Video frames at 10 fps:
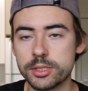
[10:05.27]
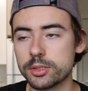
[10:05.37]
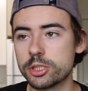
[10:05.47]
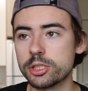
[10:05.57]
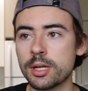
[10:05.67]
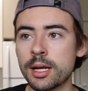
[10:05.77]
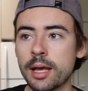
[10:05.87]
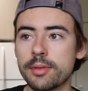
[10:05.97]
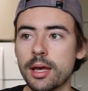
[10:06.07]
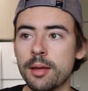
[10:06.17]
So it's just trying to
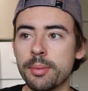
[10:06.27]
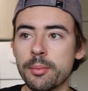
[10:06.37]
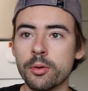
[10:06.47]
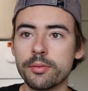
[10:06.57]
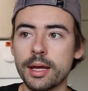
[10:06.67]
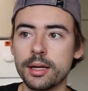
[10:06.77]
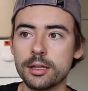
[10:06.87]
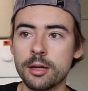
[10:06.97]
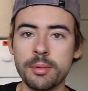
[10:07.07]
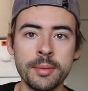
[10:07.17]
have that a bit more of
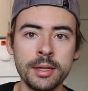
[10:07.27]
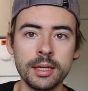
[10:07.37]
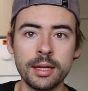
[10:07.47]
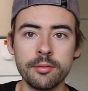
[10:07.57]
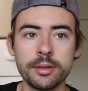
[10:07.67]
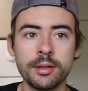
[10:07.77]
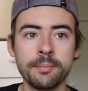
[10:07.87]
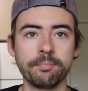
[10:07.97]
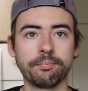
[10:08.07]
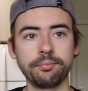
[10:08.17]
that commitment and
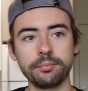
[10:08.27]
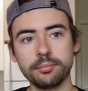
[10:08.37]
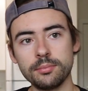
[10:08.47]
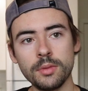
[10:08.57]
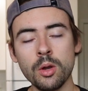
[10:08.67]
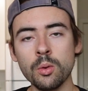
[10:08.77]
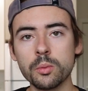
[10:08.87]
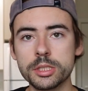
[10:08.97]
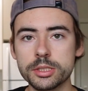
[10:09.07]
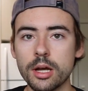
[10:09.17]
everything,
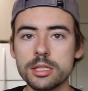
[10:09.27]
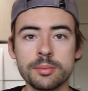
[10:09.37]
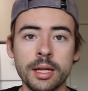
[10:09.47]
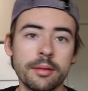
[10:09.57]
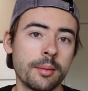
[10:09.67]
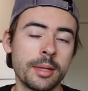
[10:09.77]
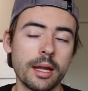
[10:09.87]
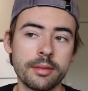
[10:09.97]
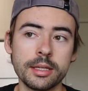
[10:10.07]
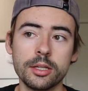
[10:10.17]
which is awesome. And I mean,
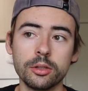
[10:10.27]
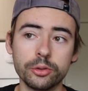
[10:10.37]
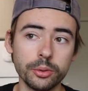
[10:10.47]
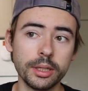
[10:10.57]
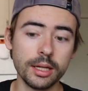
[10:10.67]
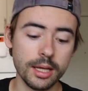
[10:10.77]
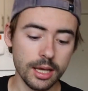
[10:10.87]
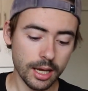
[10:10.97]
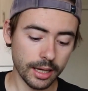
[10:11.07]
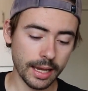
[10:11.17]
I think he'll do it.
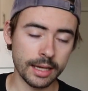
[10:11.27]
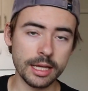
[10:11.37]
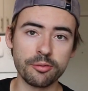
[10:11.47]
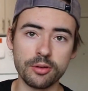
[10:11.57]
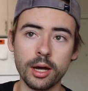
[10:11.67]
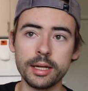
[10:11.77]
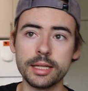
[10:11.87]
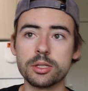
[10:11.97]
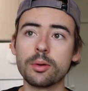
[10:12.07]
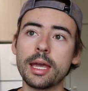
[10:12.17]
Again, if not,
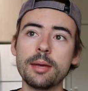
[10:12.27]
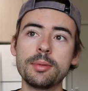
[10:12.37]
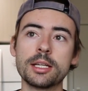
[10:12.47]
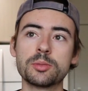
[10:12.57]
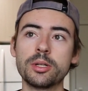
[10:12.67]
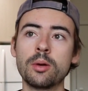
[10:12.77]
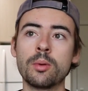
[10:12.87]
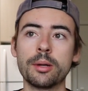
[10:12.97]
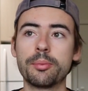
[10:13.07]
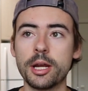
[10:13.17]
it's okay because we don't
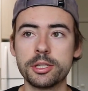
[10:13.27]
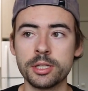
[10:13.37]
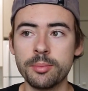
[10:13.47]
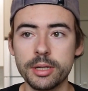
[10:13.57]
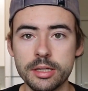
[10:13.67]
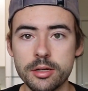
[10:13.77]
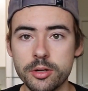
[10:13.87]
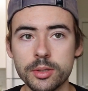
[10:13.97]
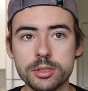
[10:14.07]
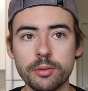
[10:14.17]
want to pressure anybody to
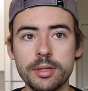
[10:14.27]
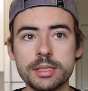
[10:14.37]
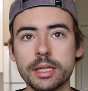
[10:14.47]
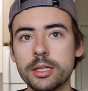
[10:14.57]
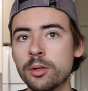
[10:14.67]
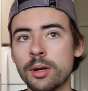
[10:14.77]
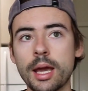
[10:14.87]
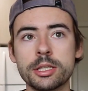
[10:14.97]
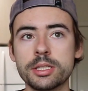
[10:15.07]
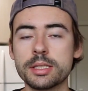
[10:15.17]
do it. So if he's like, you know what,
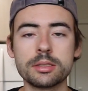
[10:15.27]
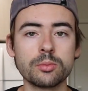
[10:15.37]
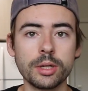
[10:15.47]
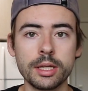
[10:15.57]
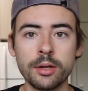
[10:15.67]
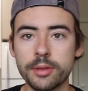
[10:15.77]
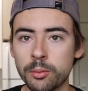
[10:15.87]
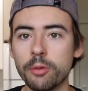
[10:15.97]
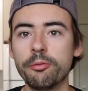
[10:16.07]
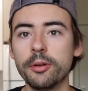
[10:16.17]
actually this isn't working out, then
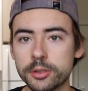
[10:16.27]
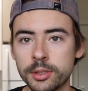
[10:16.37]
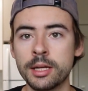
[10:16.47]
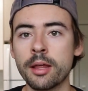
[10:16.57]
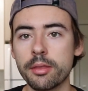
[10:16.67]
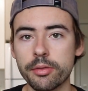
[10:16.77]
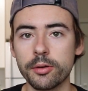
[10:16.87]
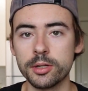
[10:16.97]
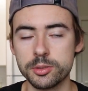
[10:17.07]
we'll filter in another third.